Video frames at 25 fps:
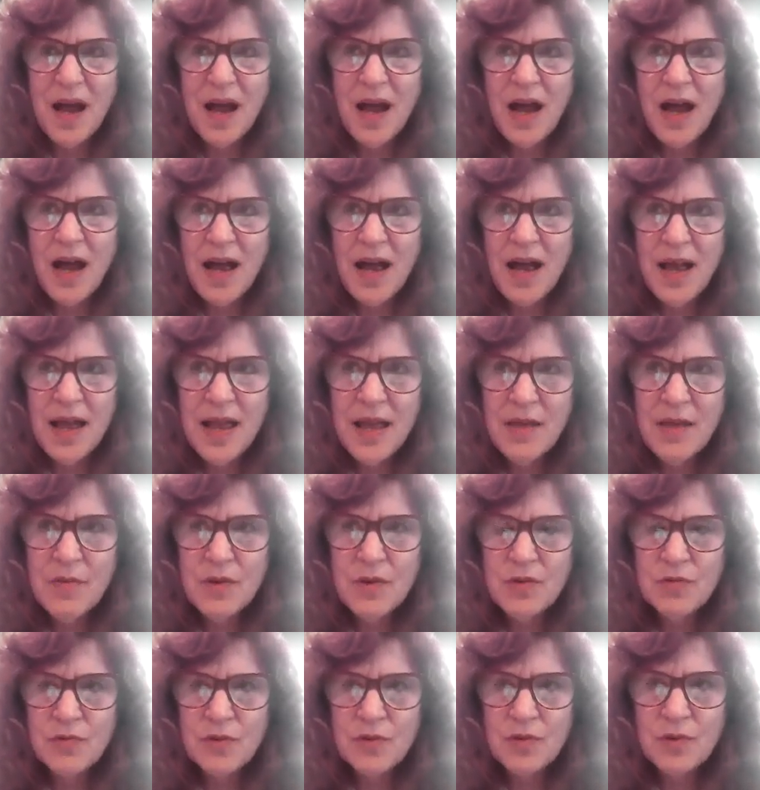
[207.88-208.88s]
I
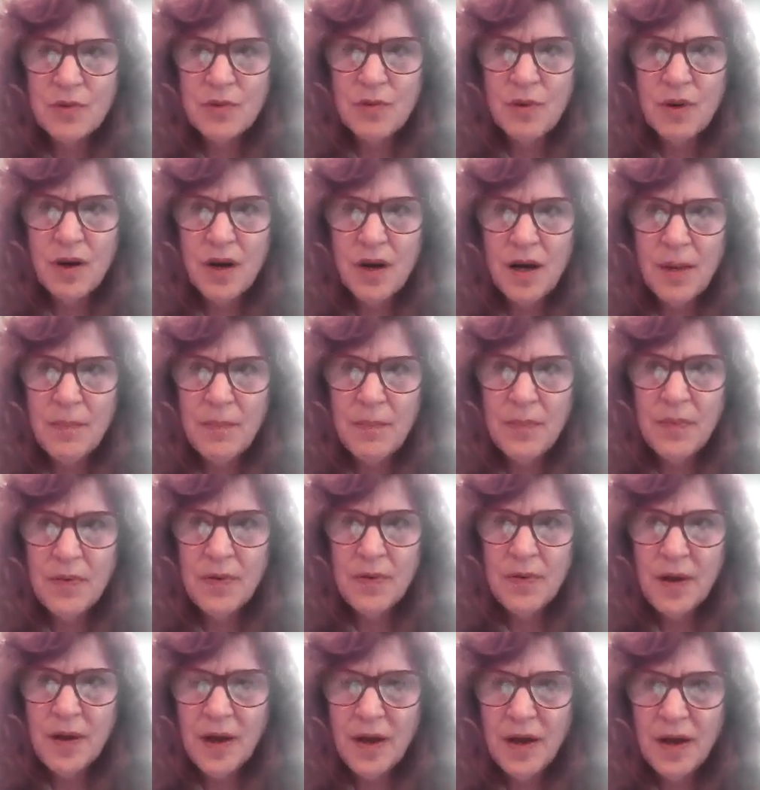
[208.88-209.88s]
grew up
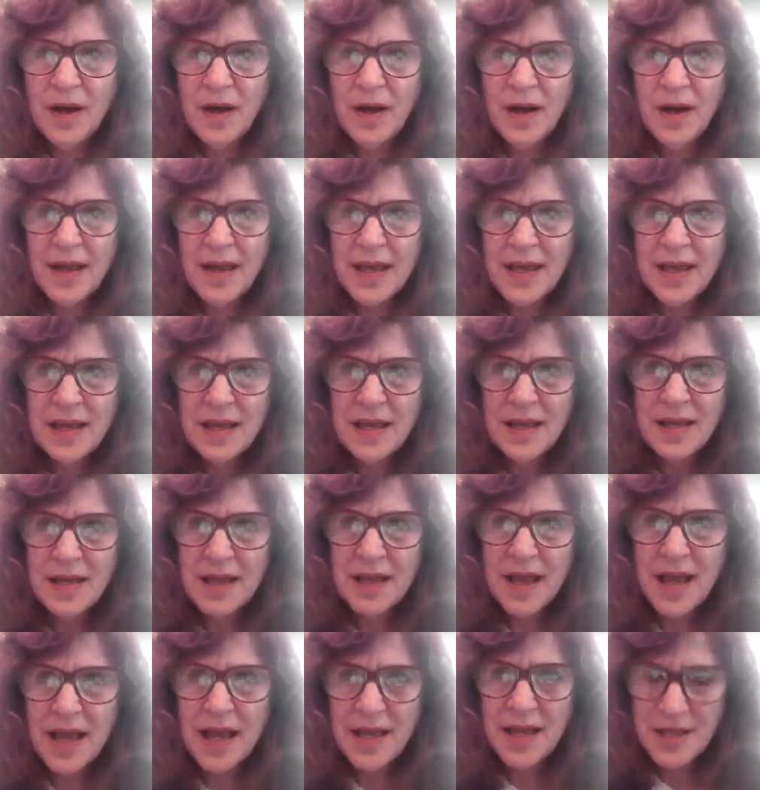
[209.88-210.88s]

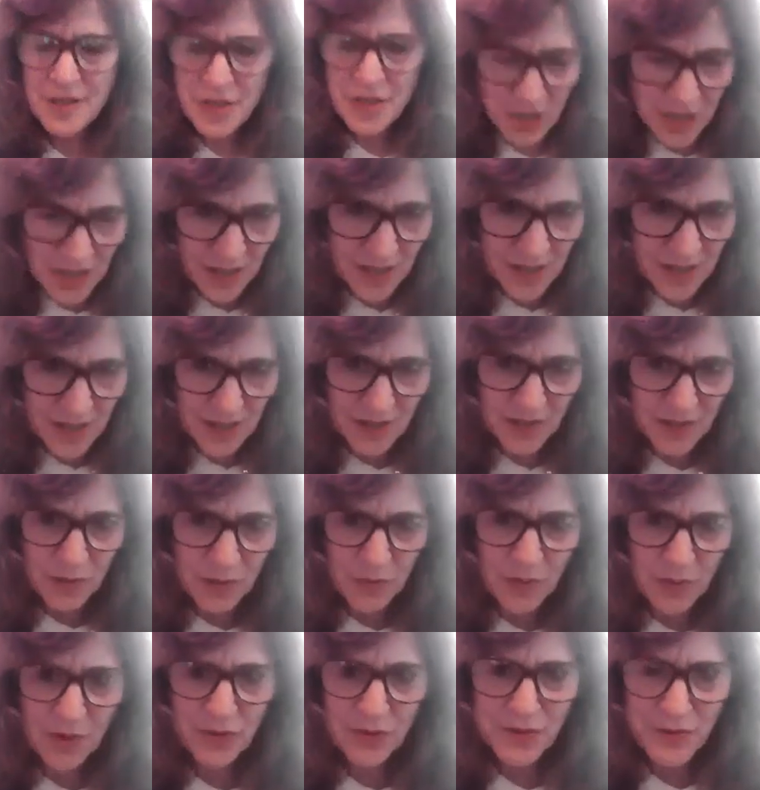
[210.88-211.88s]
in
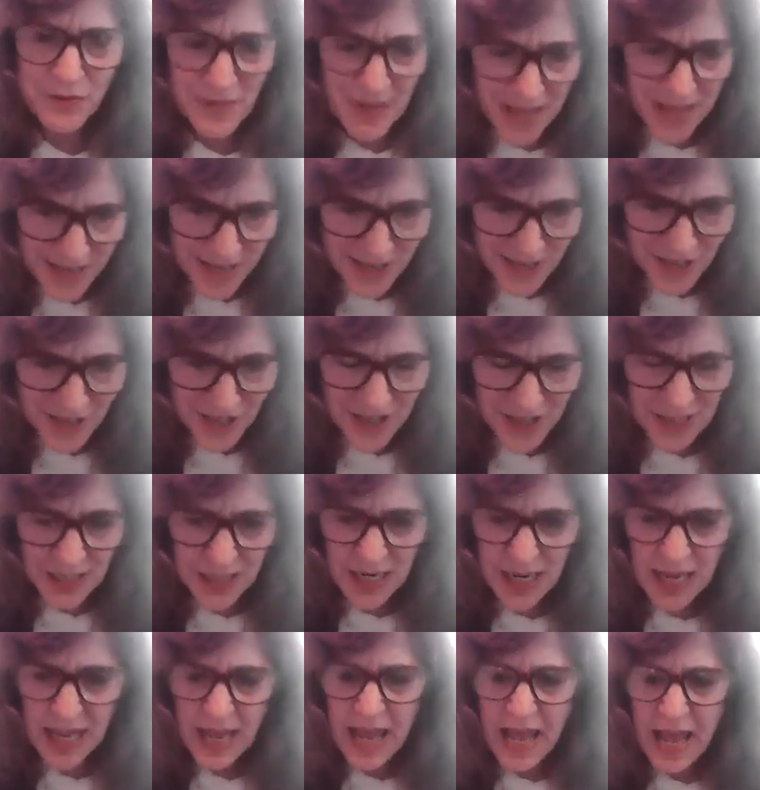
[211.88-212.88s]
the world of
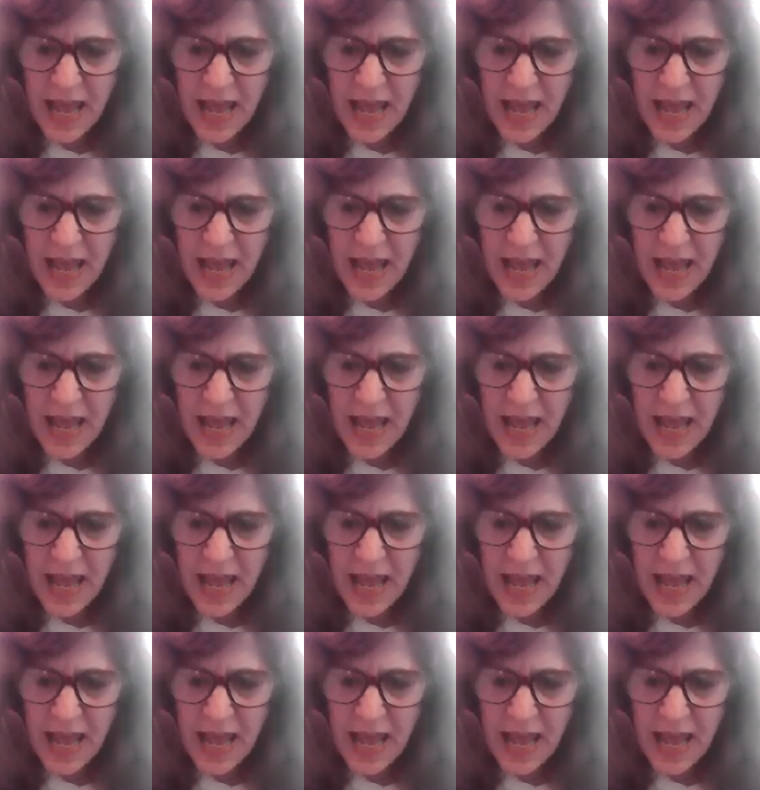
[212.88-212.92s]
aging,